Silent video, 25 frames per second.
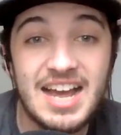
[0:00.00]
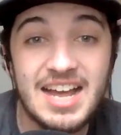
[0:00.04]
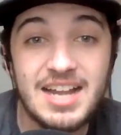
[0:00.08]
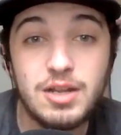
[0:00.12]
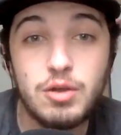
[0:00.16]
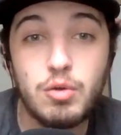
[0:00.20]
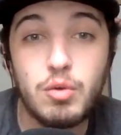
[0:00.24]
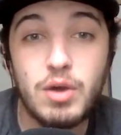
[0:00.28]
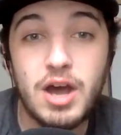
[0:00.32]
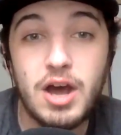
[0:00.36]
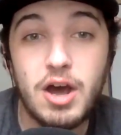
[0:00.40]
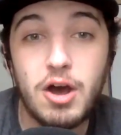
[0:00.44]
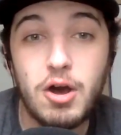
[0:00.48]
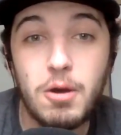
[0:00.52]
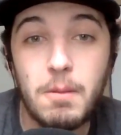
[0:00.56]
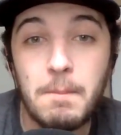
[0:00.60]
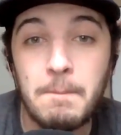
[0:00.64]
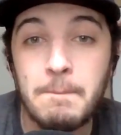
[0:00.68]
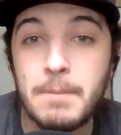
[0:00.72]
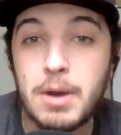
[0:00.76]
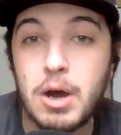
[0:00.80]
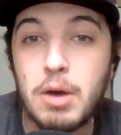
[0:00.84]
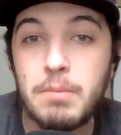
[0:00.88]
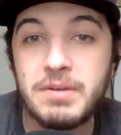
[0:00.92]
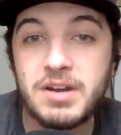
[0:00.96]
LOL
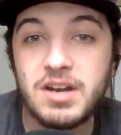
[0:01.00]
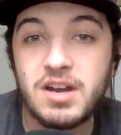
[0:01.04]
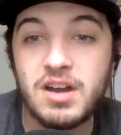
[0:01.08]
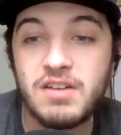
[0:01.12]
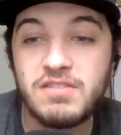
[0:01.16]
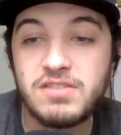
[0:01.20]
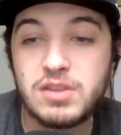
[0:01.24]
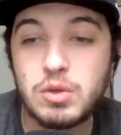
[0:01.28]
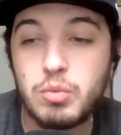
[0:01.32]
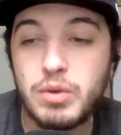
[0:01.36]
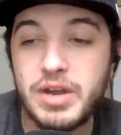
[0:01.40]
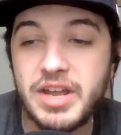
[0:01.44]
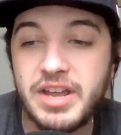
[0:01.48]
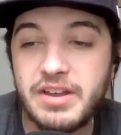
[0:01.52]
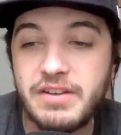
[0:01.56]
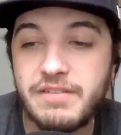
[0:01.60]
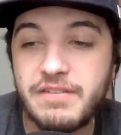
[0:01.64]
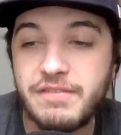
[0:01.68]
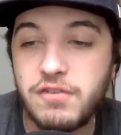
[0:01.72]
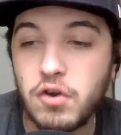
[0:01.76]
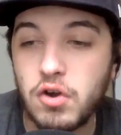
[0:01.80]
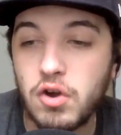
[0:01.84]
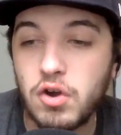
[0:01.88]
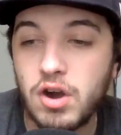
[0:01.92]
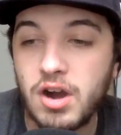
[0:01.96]
moment of the week
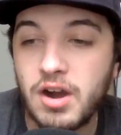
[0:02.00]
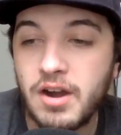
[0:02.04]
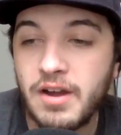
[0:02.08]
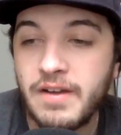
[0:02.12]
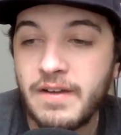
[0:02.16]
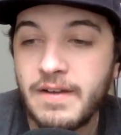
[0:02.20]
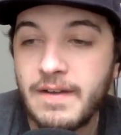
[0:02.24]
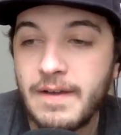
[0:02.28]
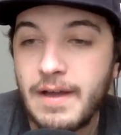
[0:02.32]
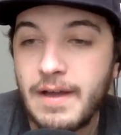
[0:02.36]
for